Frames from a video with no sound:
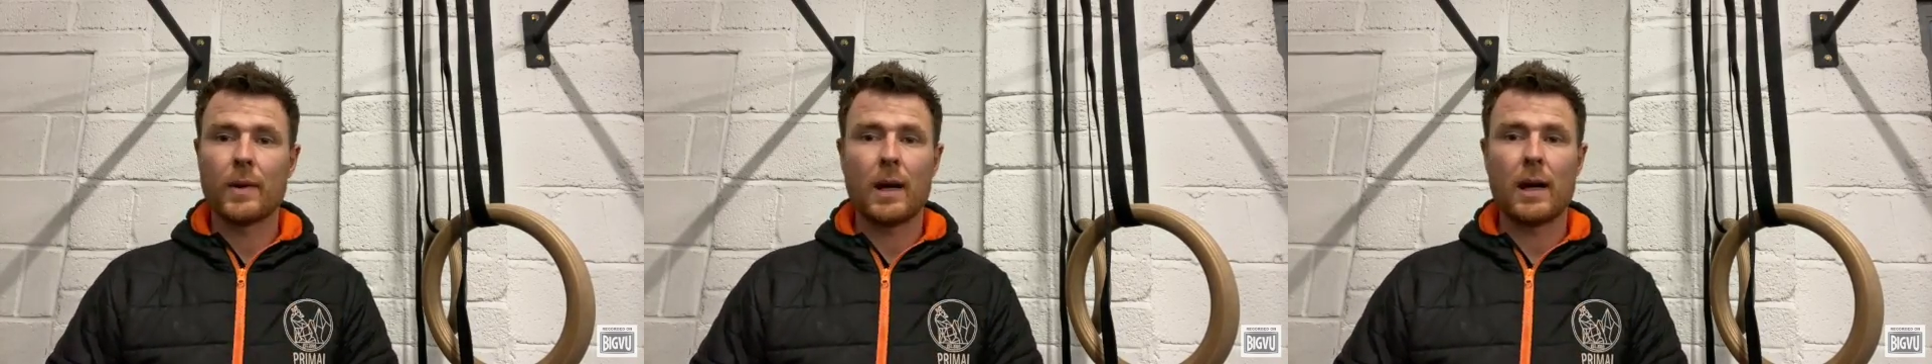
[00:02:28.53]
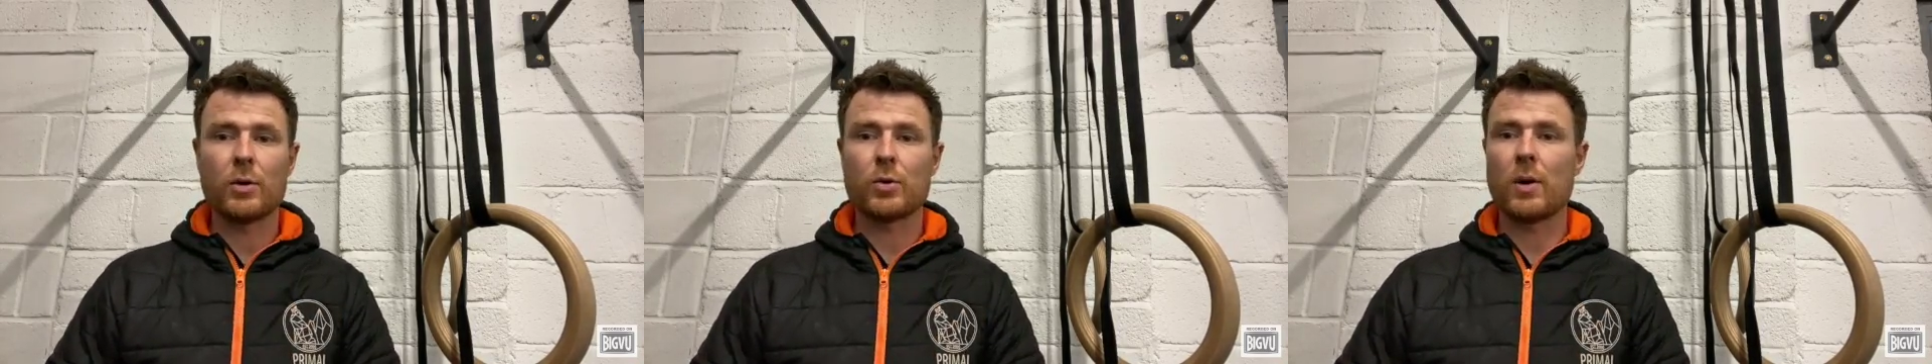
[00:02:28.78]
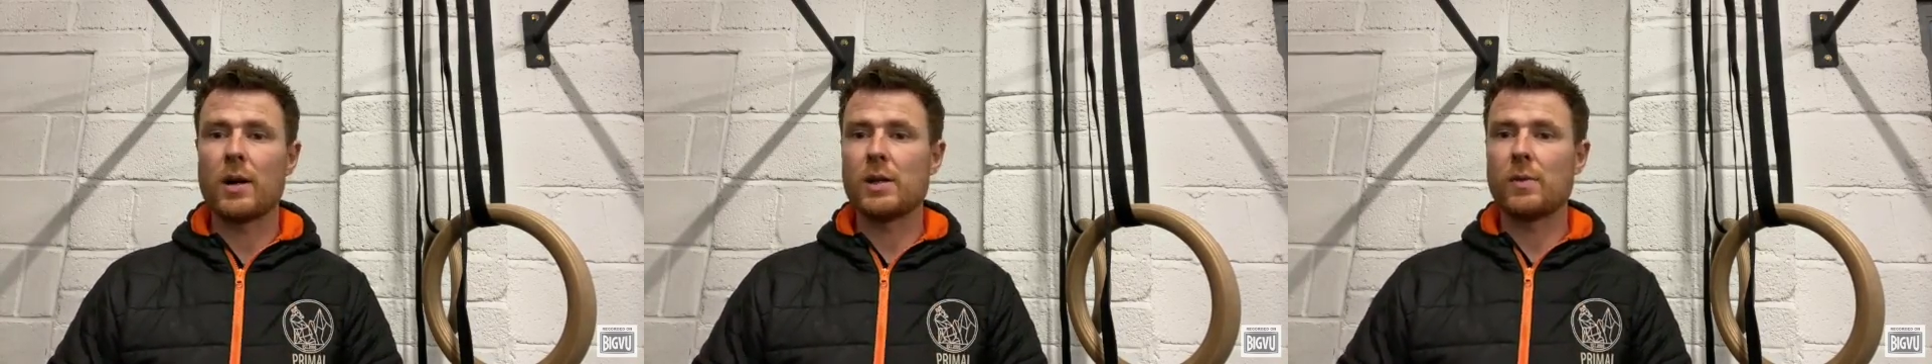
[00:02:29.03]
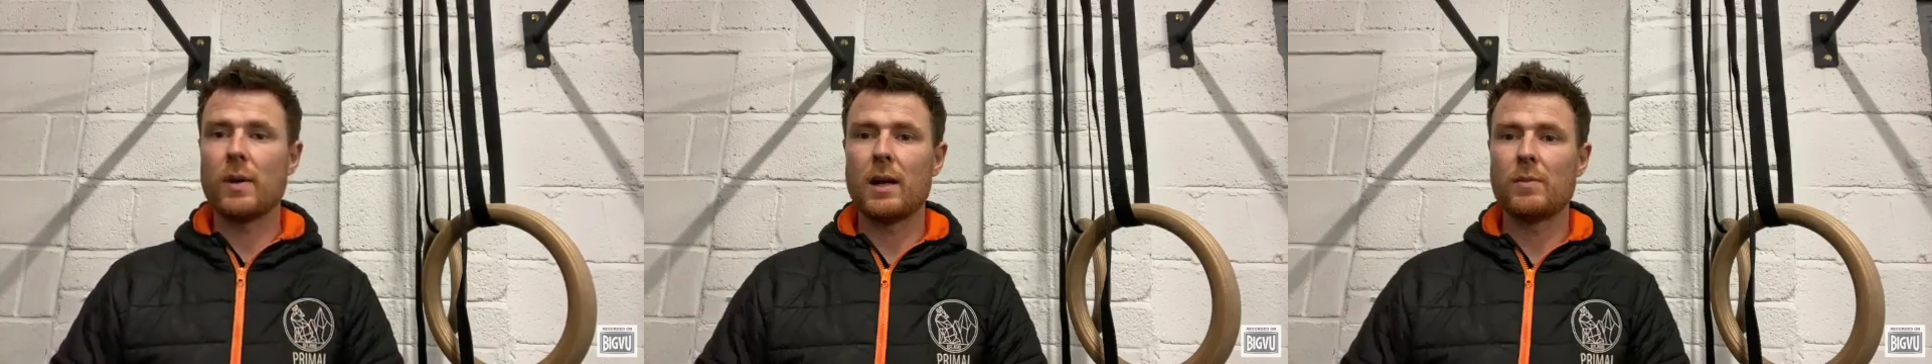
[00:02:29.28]
and trying
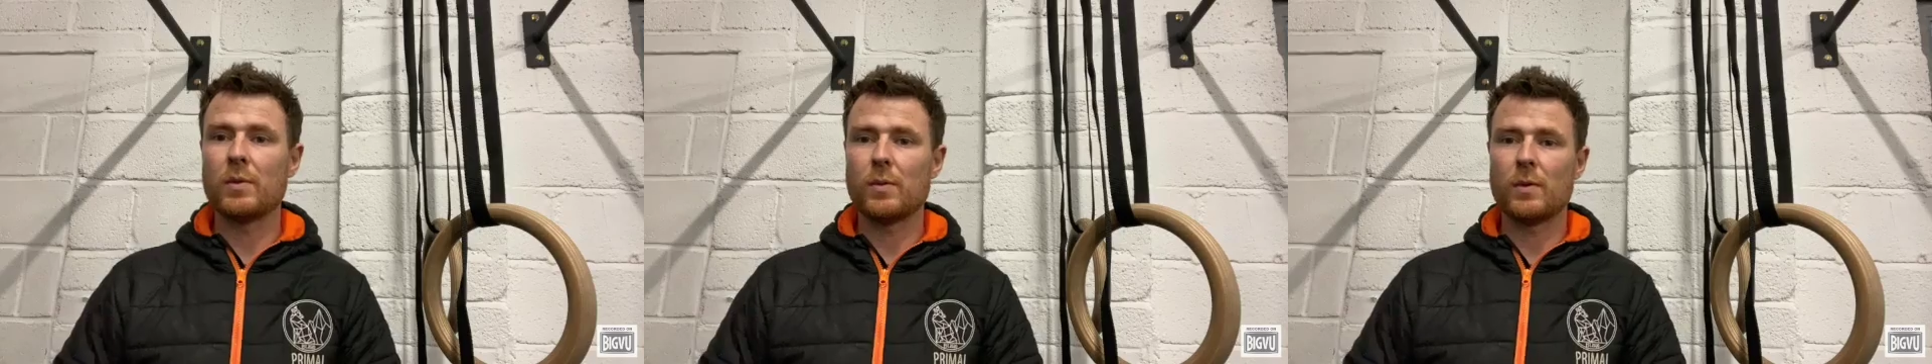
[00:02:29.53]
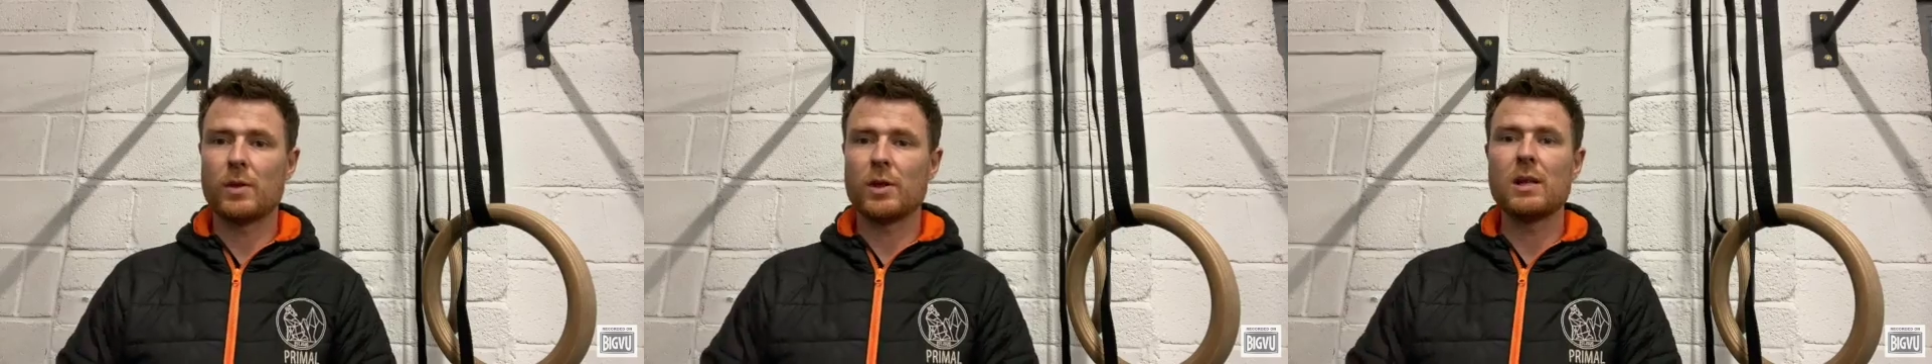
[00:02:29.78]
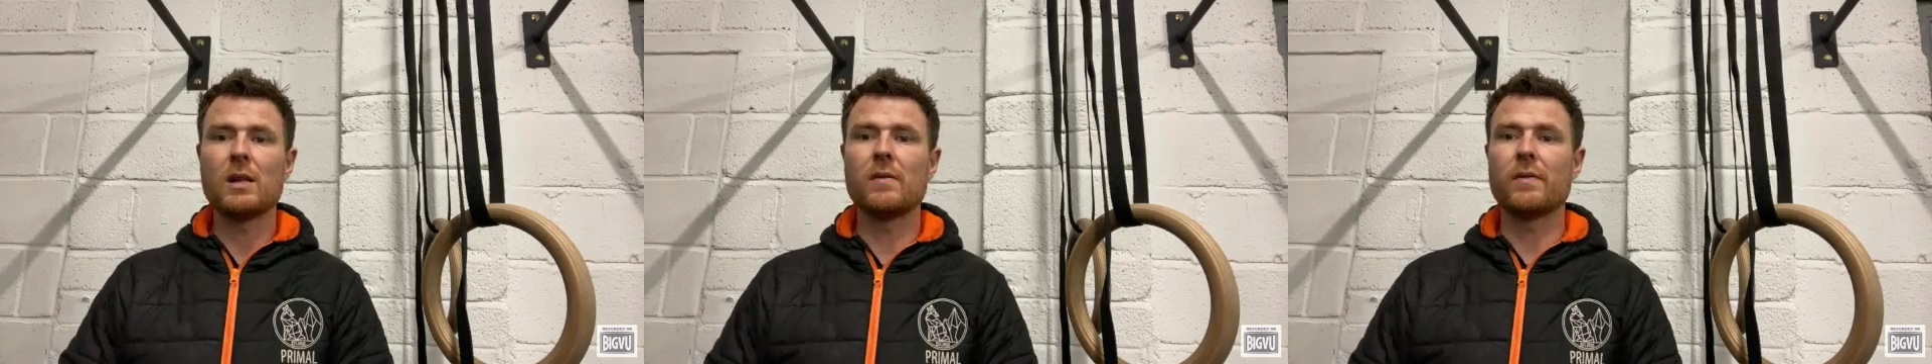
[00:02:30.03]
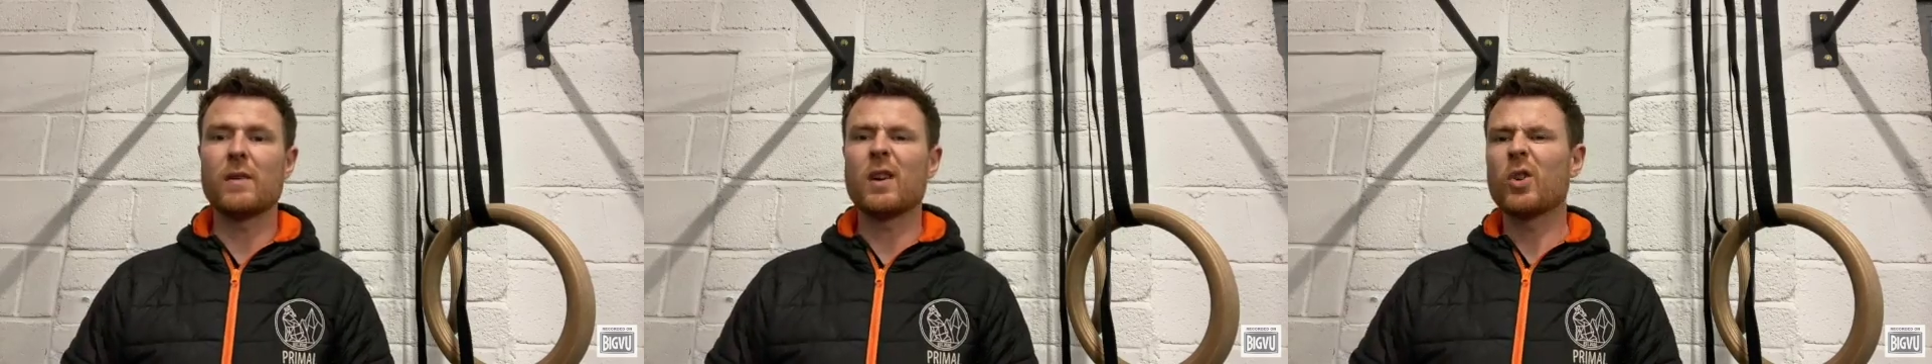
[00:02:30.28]
to aim to
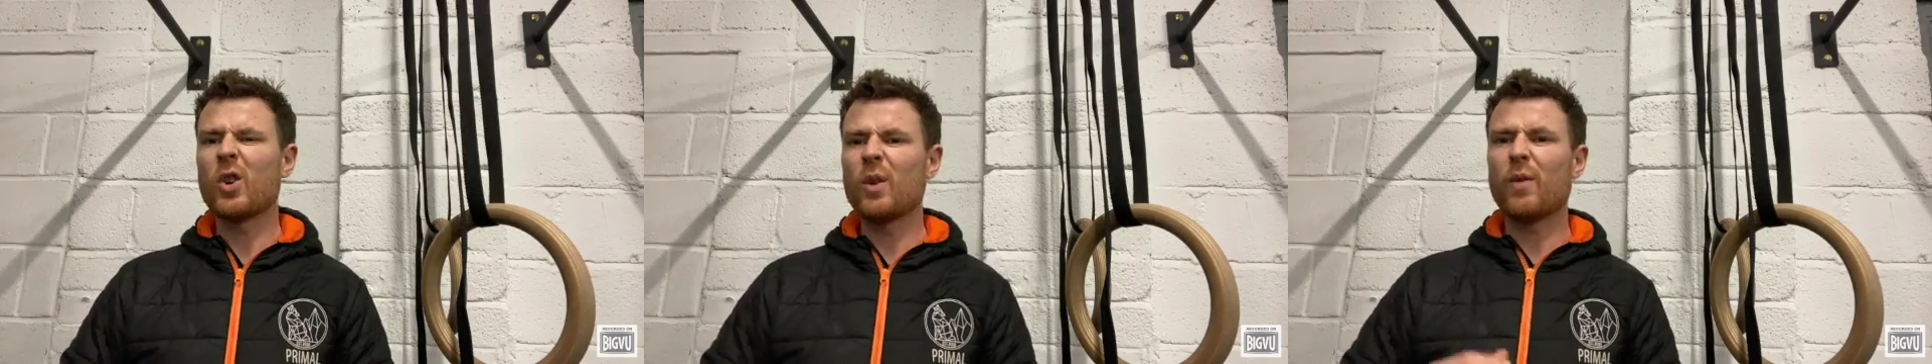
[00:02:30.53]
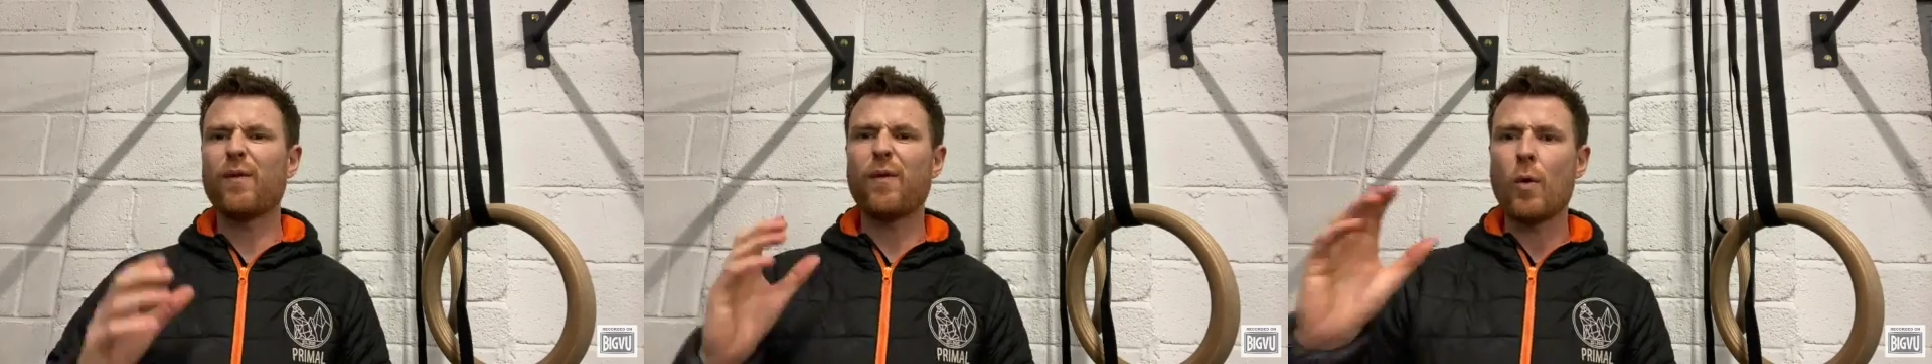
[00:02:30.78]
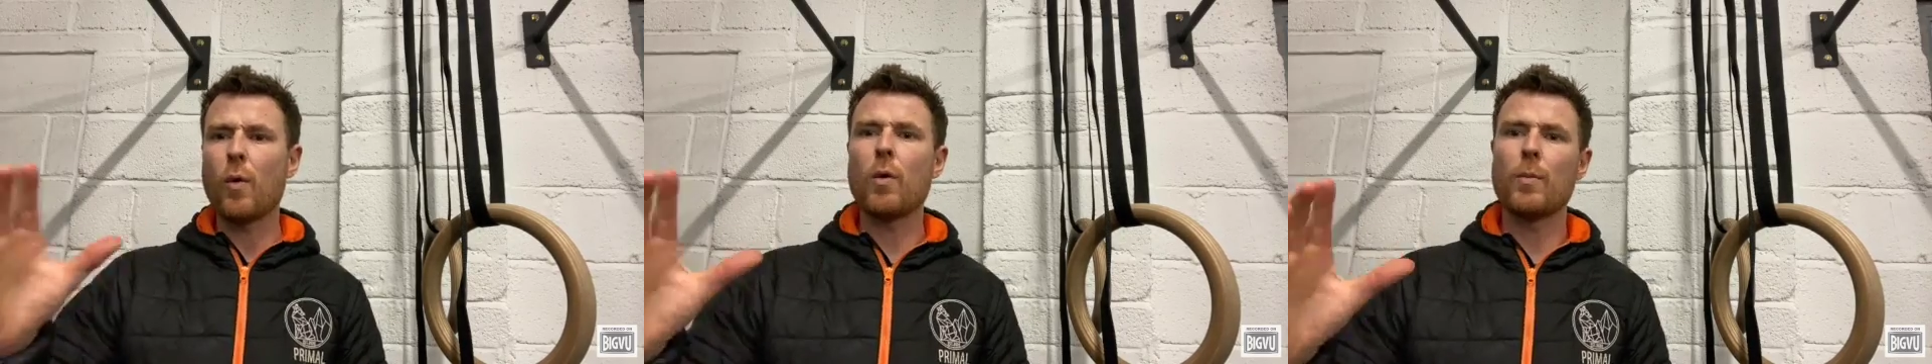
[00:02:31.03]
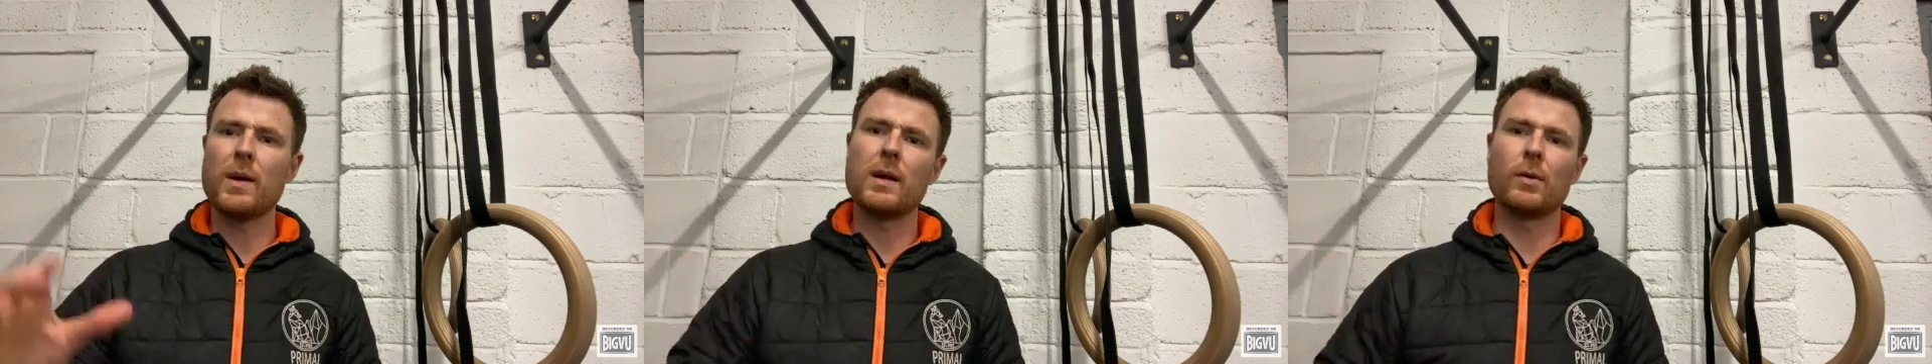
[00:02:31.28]
achieve a good 4
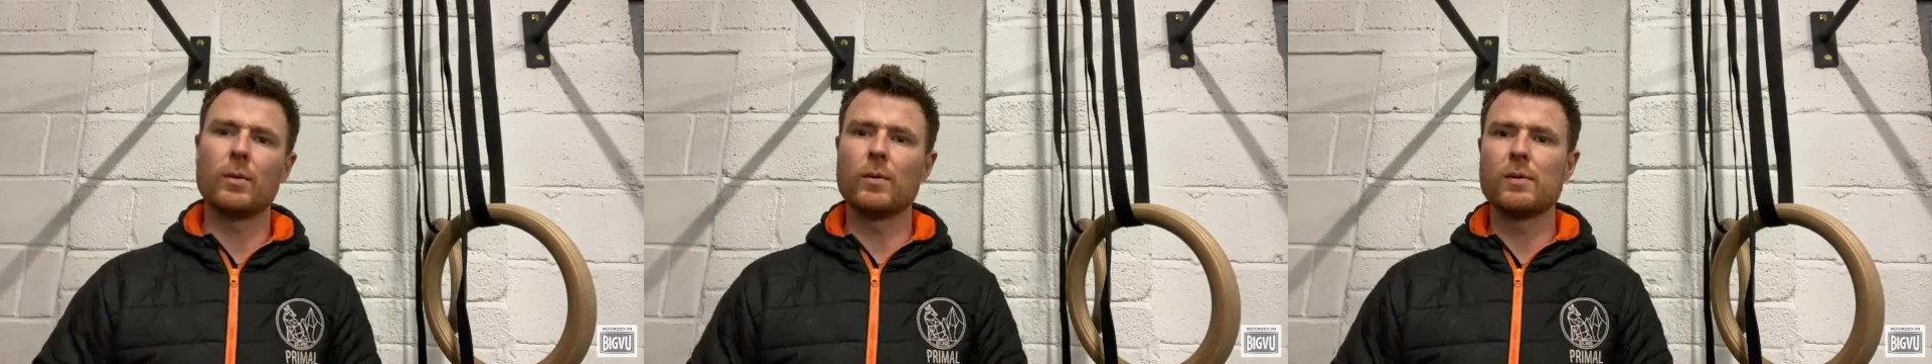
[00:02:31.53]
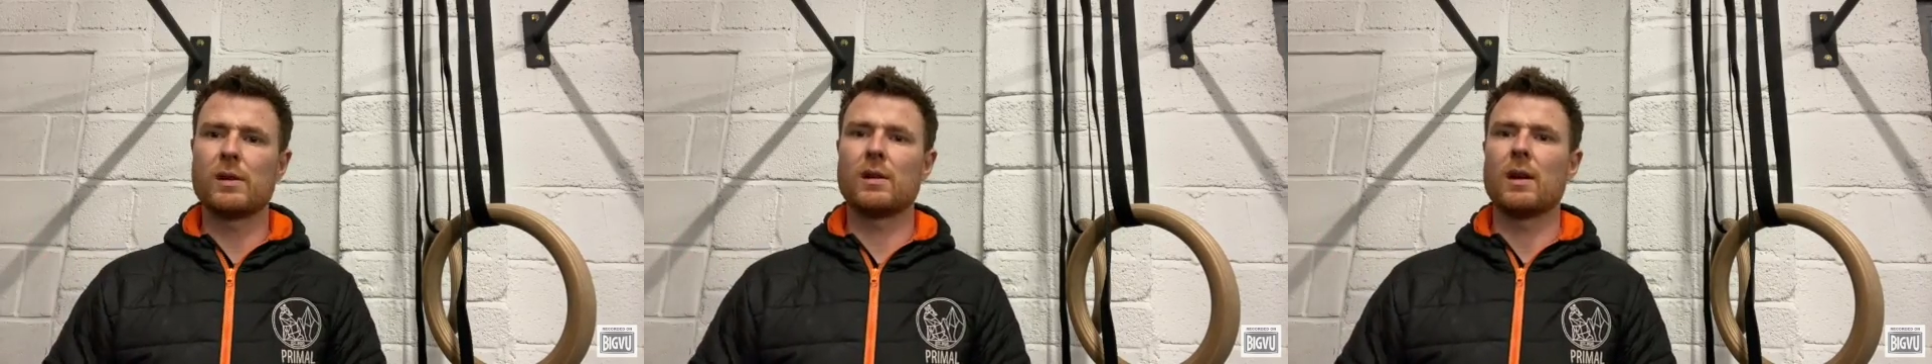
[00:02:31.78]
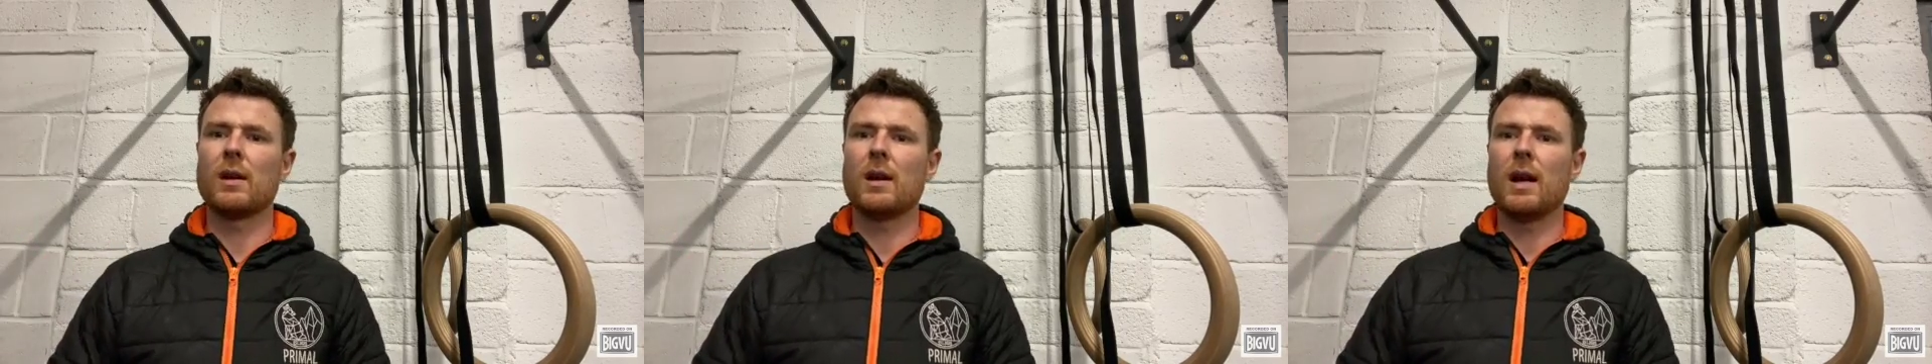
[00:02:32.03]
meals